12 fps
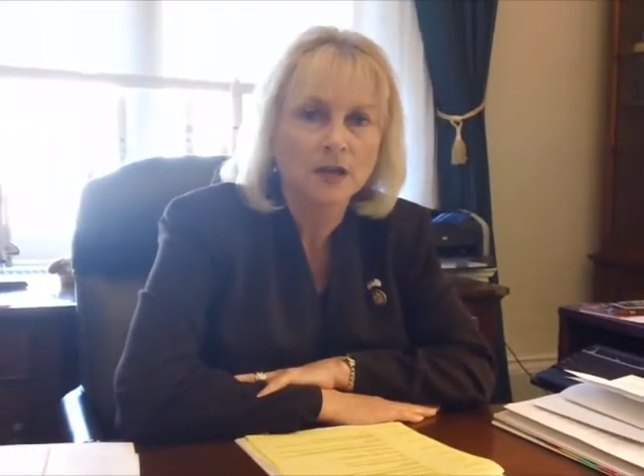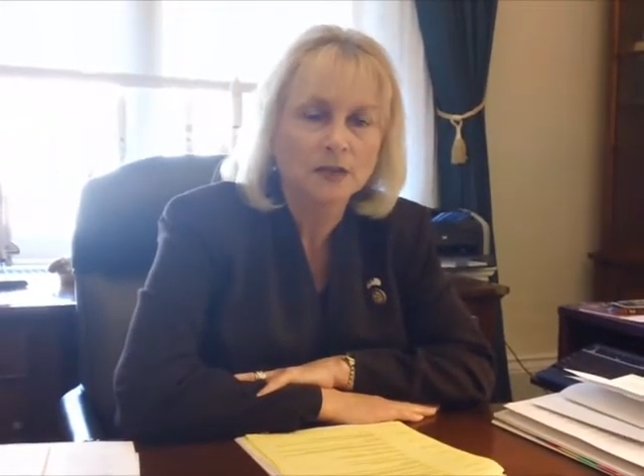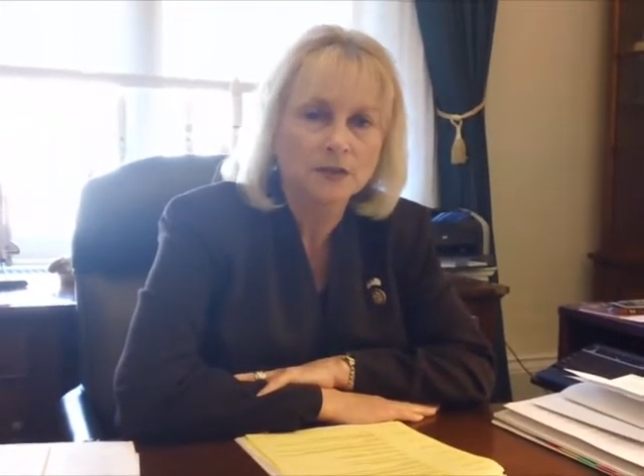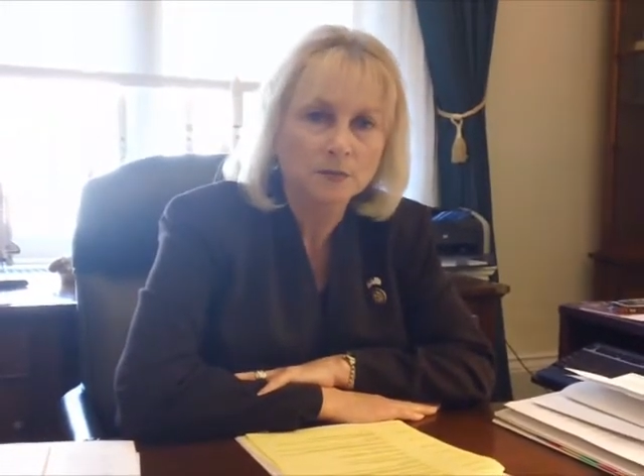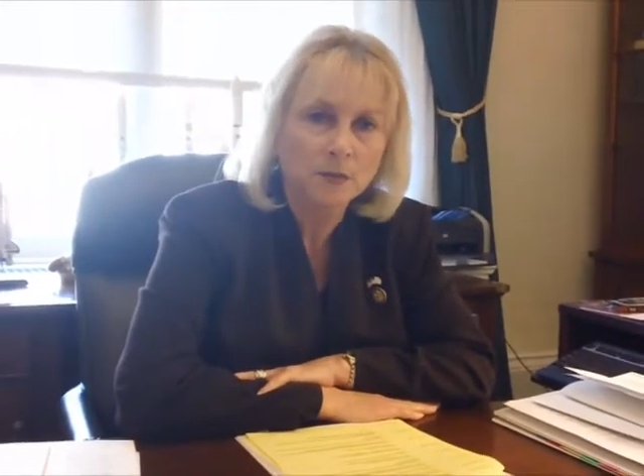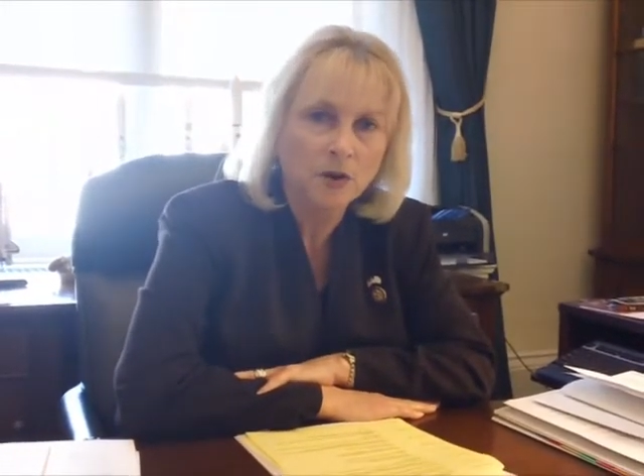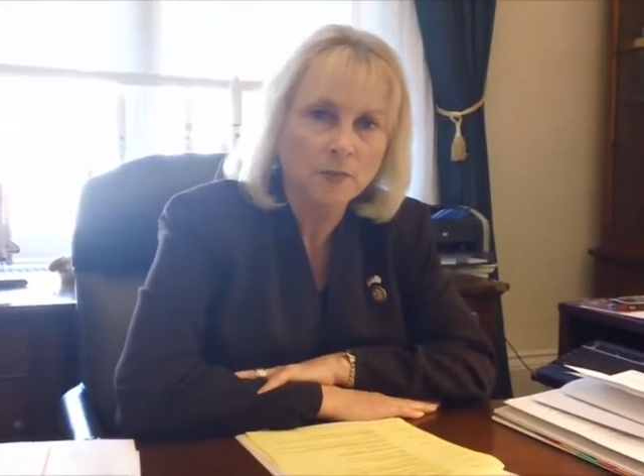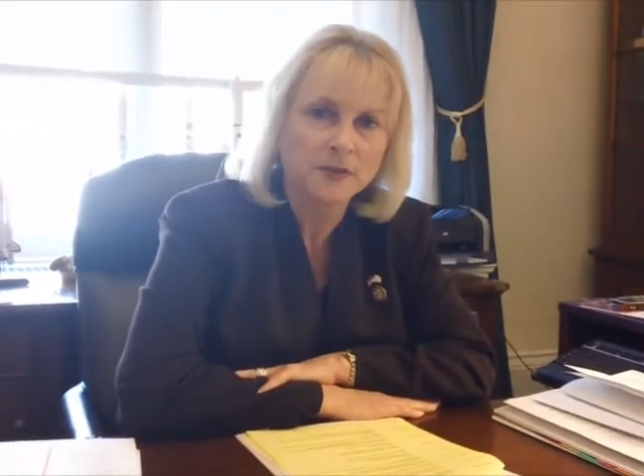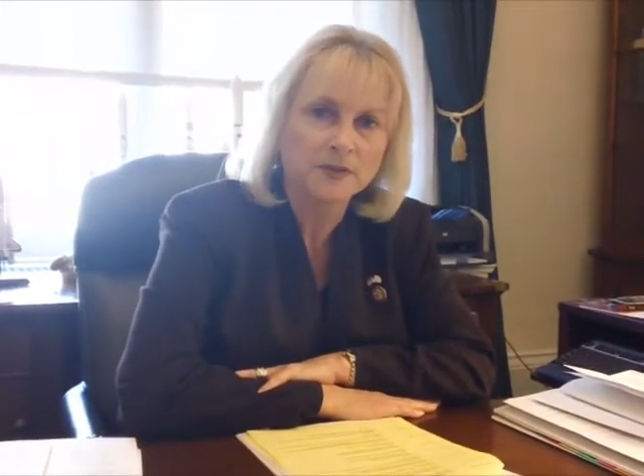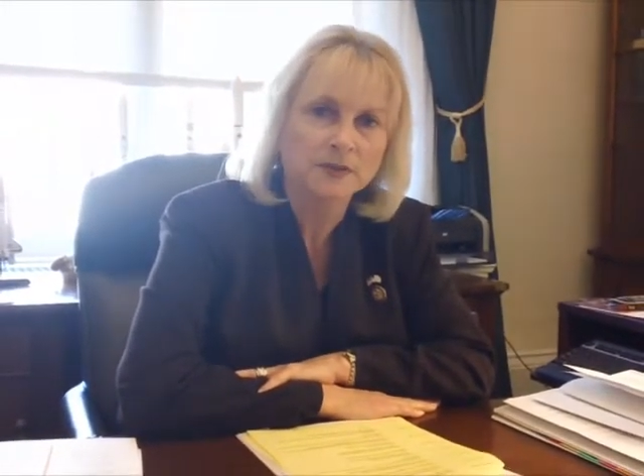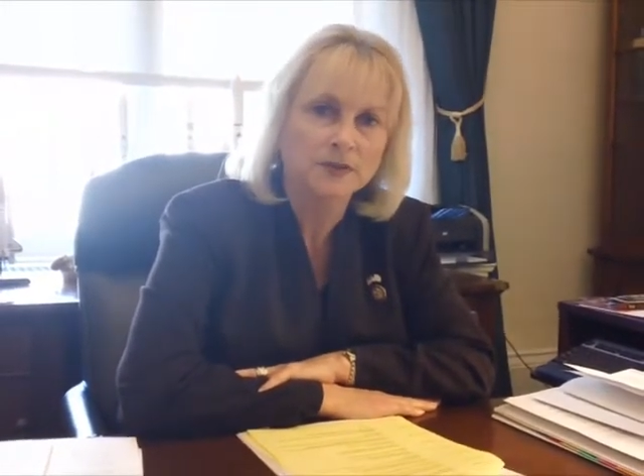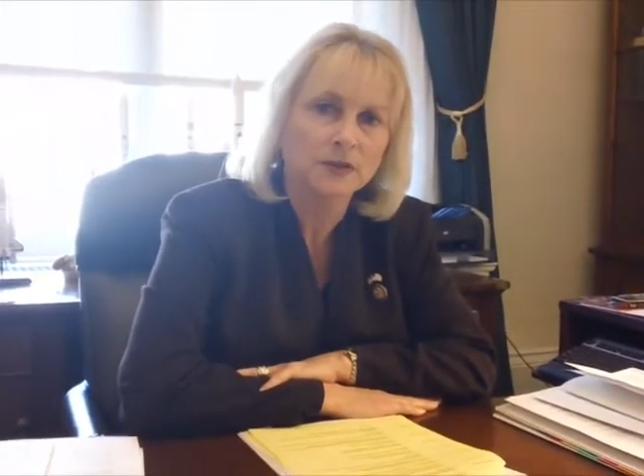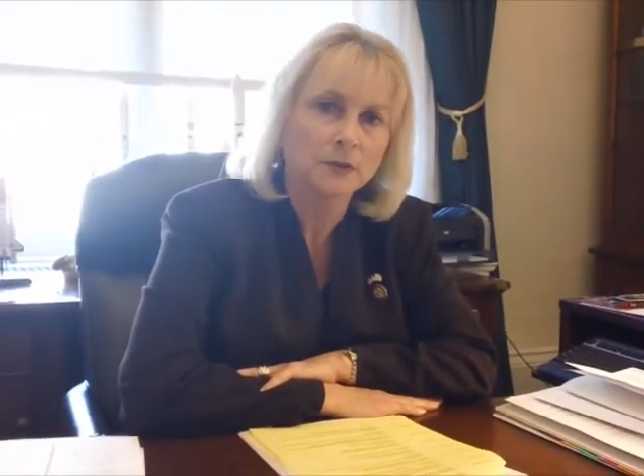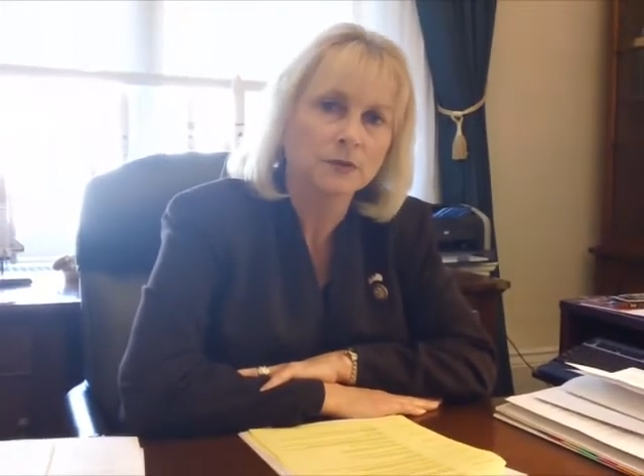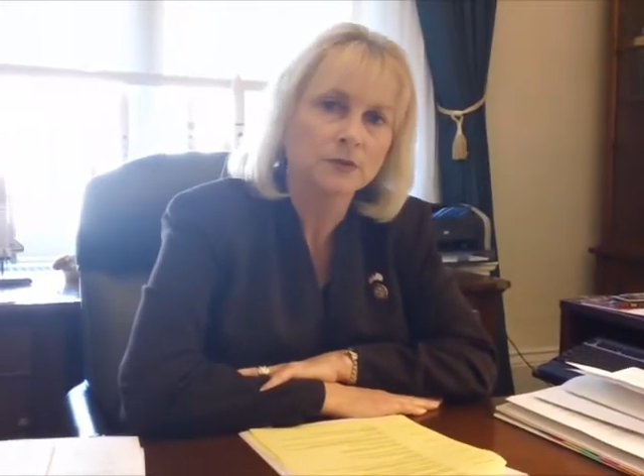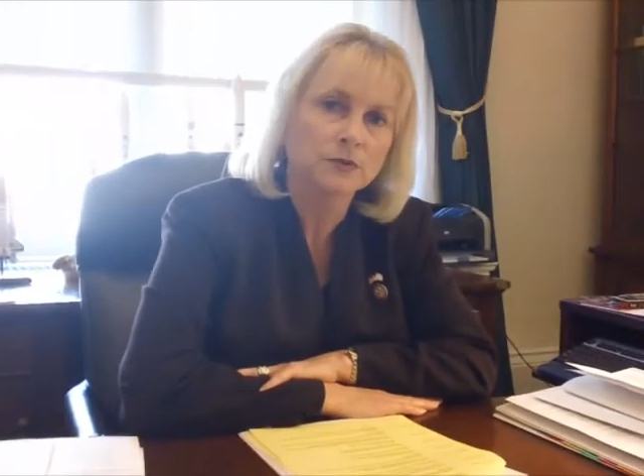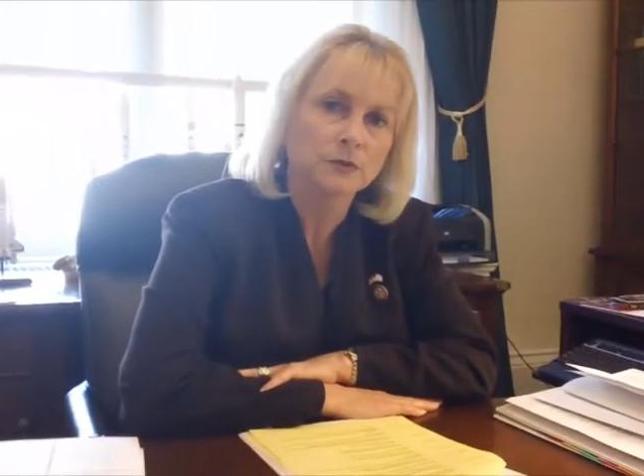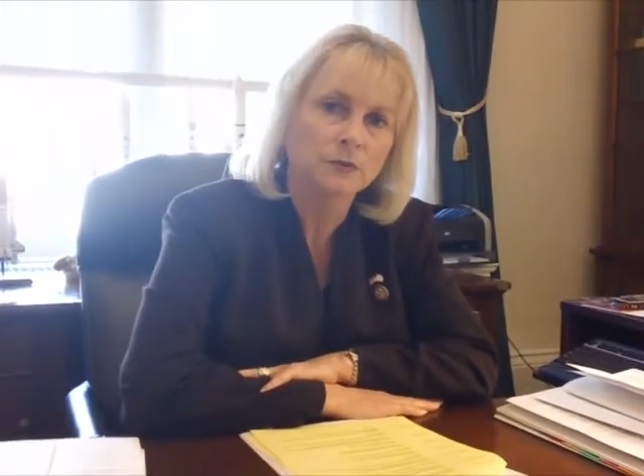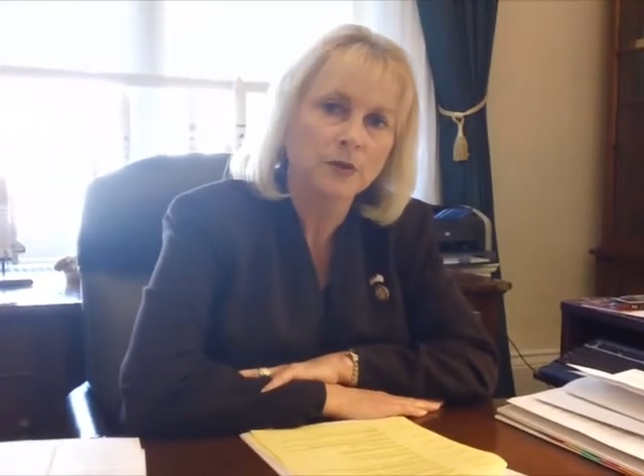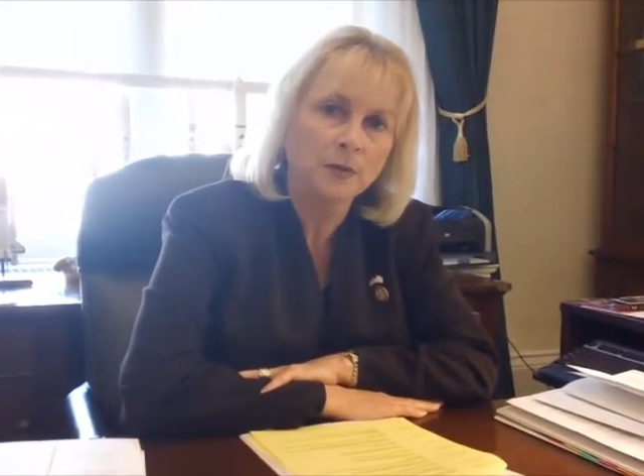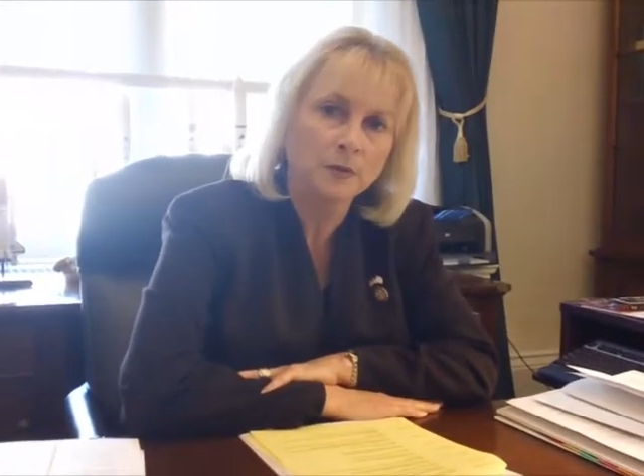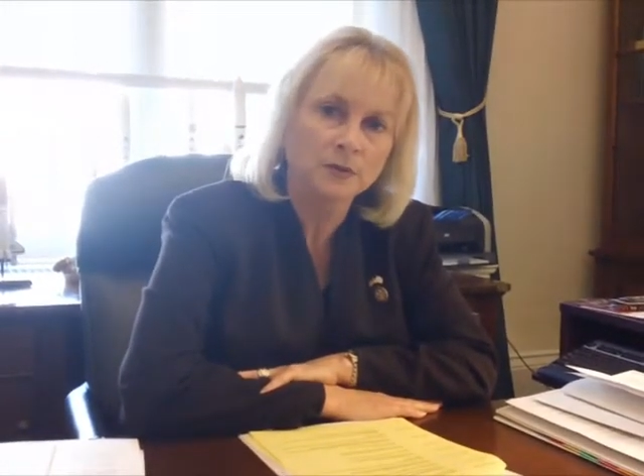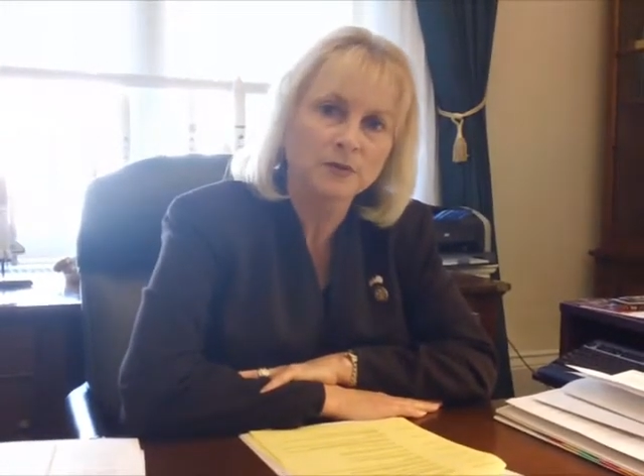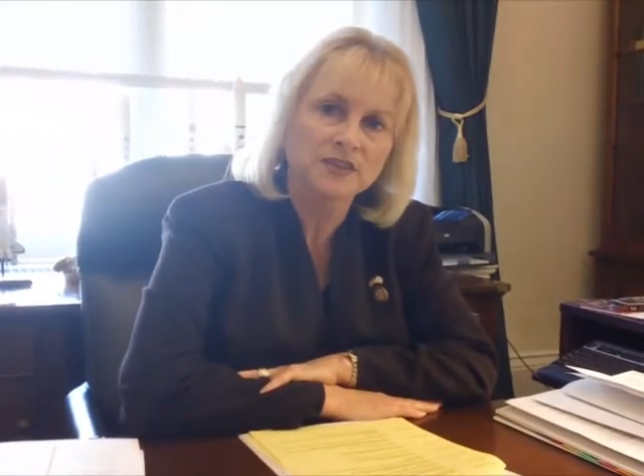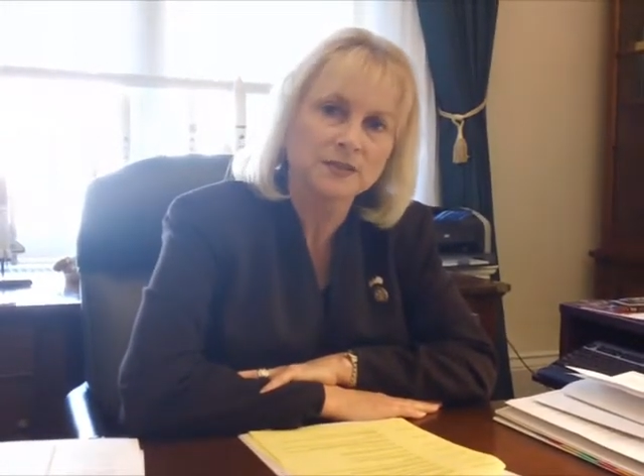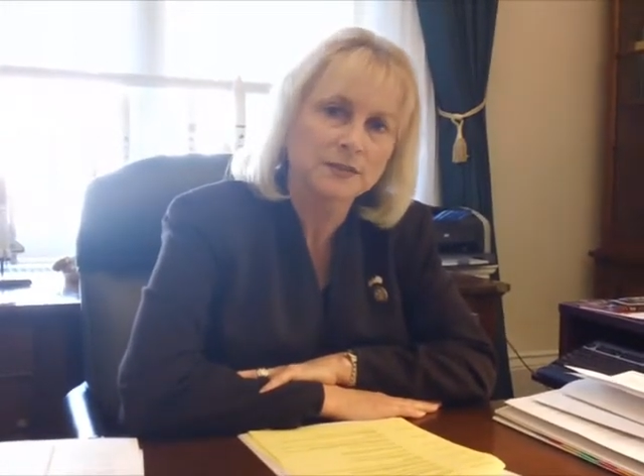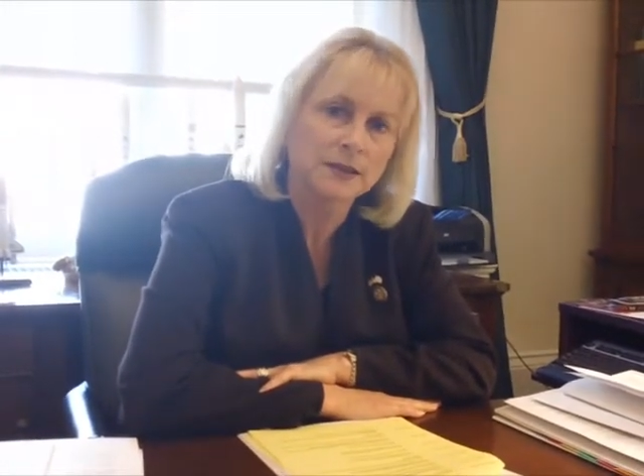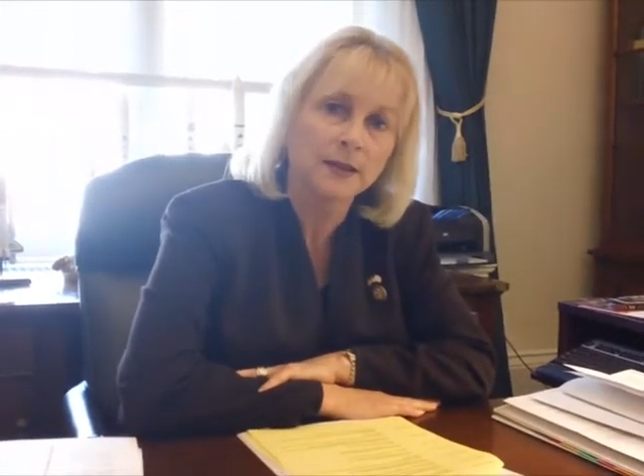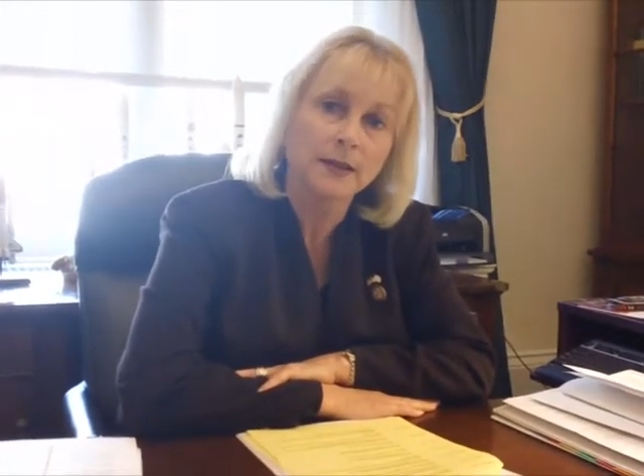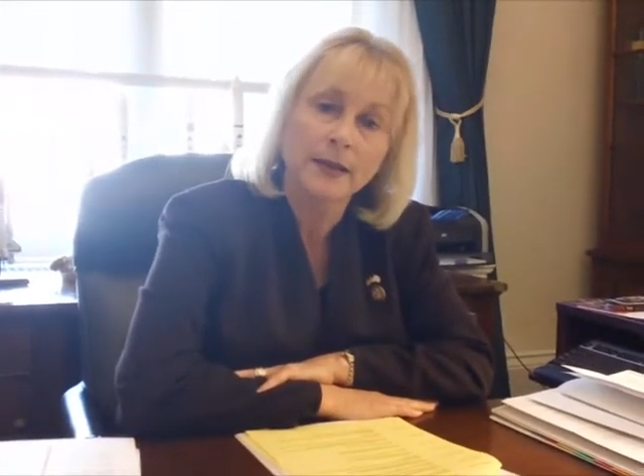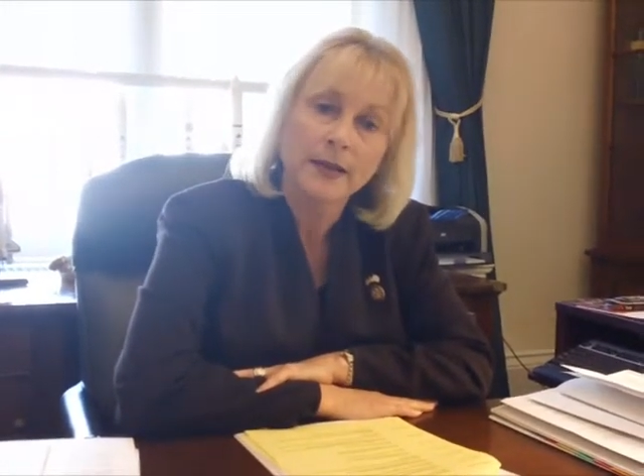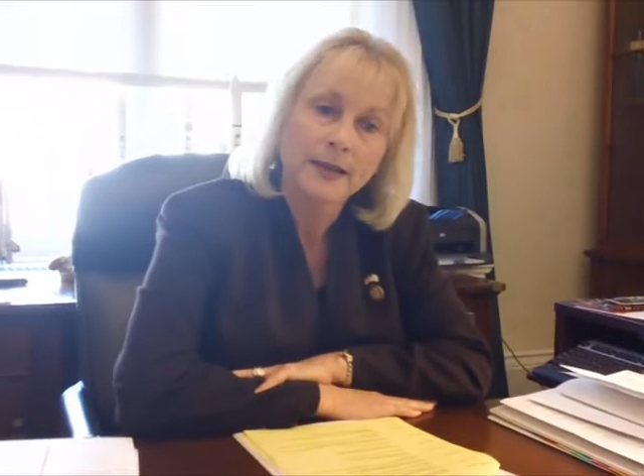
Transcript: The small business owners who've come to us and said,